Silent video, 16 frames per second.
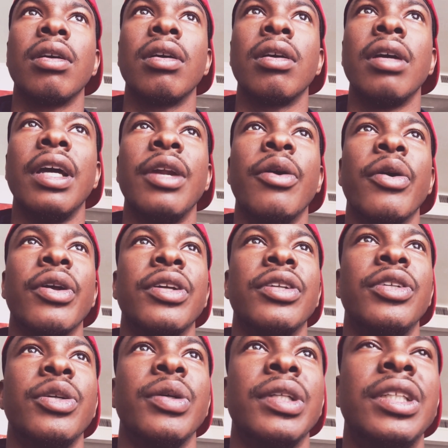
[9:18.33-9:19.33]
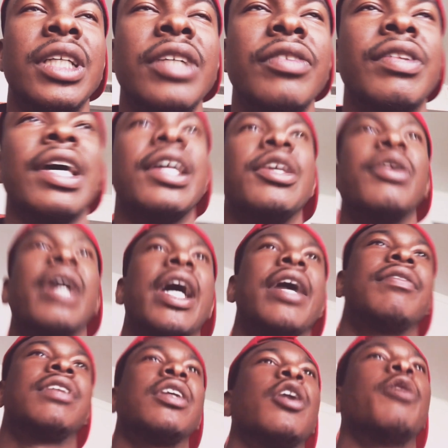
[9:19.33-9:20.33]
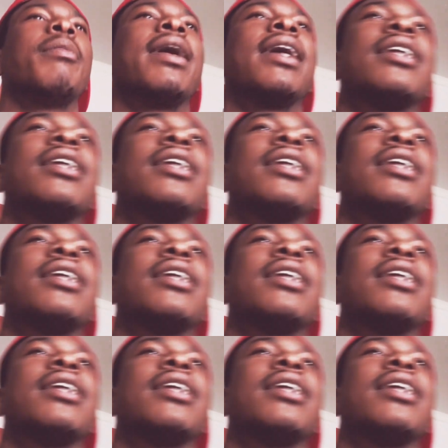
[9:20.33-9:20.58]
in order to achieve that, you have to go back